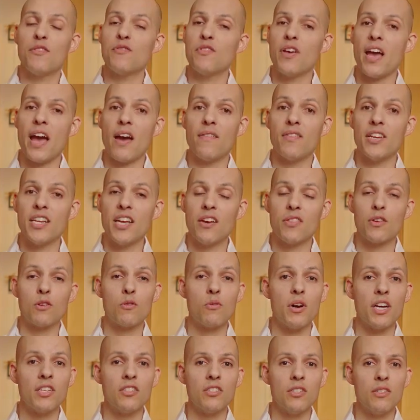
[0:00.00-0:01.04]
If you have any other
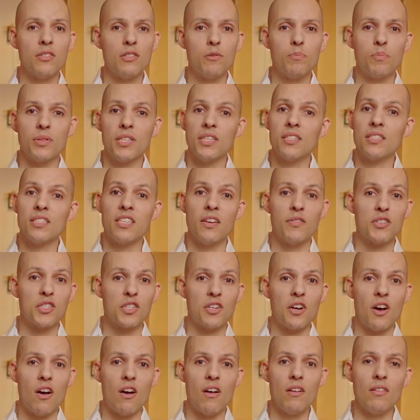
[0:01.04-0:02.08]
questions, please give us a
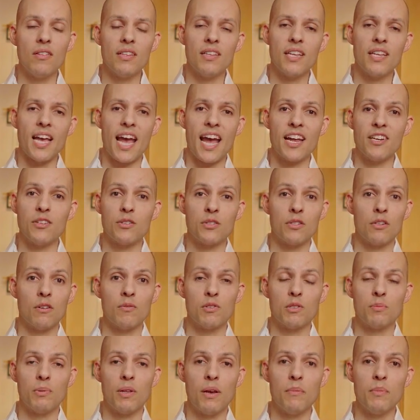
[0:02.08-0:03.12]
call at Your
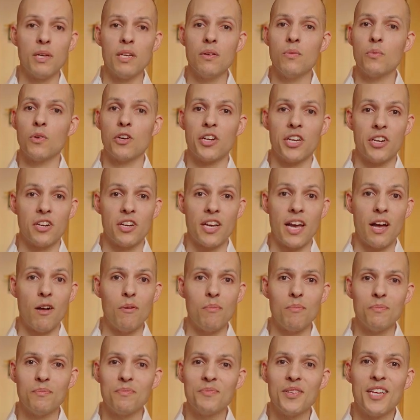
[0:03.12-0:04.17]
Service Plumbing. We're here to
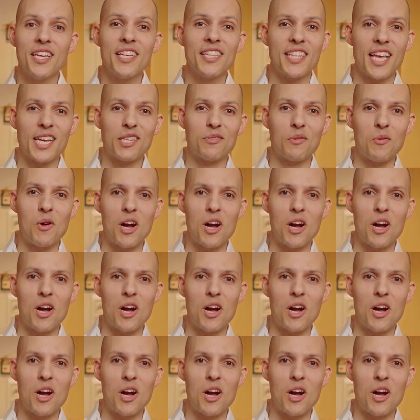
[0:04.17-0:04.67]
help. Thanks for